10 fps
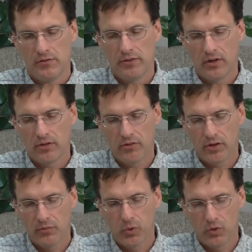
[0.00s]
Very,
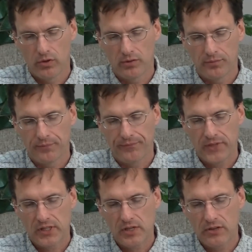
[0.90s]
very important.
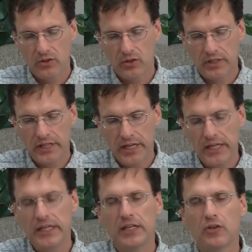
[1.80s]
Another
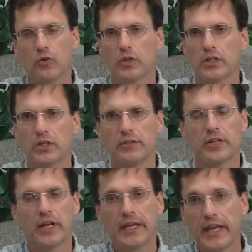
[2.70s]
key ingredient
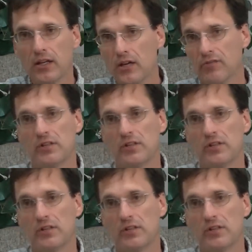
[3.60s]
that I can't